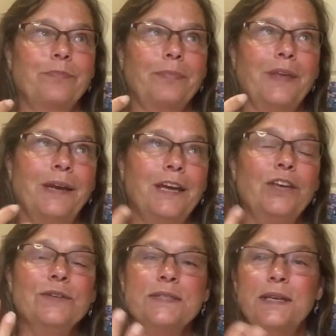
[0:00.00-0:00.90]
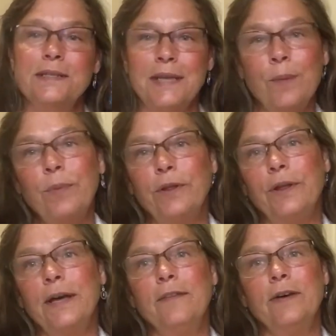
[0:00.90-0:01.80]
I use the
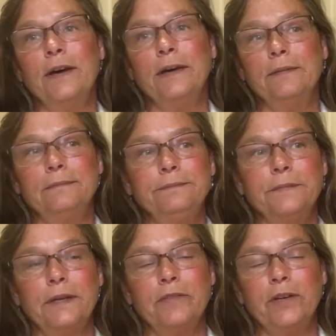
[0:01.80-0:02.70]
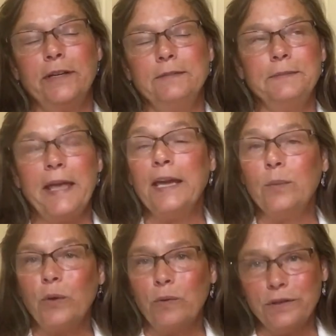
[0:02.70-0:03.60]
example of a
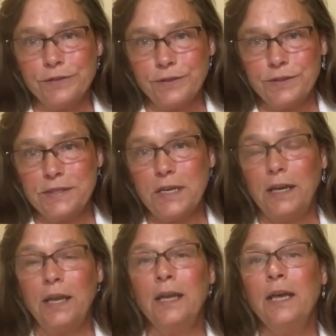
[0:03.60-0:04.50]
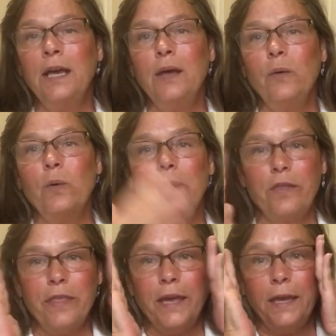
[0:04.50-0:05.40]
animal research study where
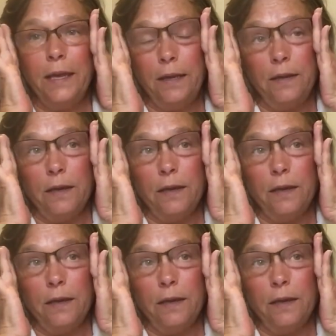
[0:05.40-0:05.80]
they